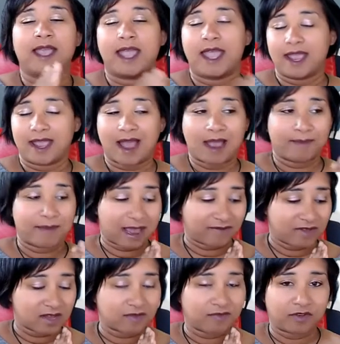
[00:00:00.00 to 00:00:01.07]
Hey, I'm
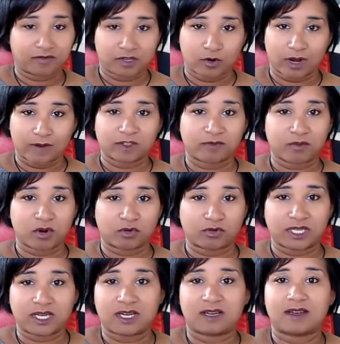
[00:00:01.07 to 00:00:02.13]
having 50 grams of
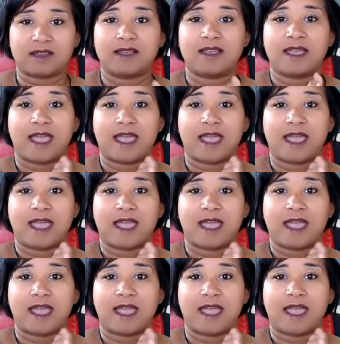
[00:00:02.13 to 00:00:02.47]
protein